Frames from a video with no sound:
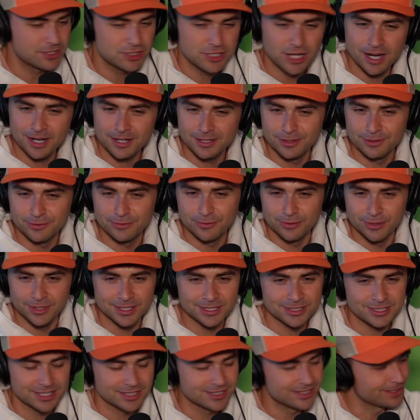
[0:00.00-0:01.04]
checking the
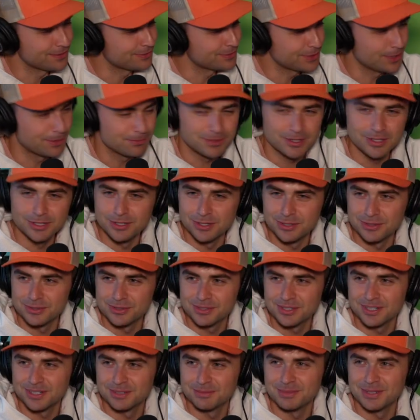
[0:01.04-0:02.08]
fridge as if something new
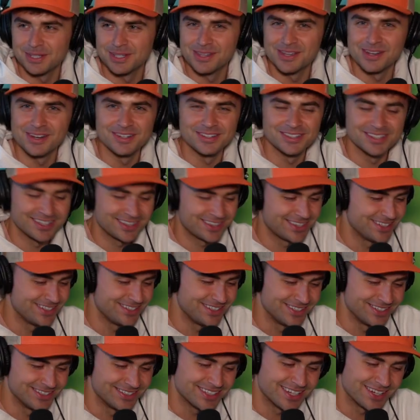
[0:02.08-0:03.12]
is going to be there.
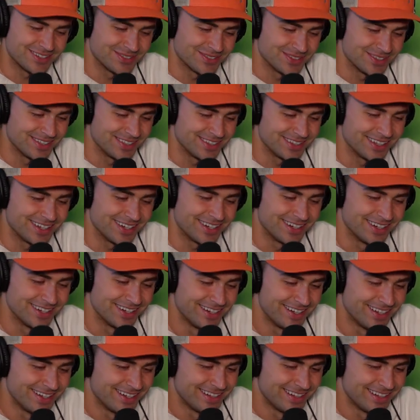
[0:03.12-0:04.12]
Nothing new is ever in there.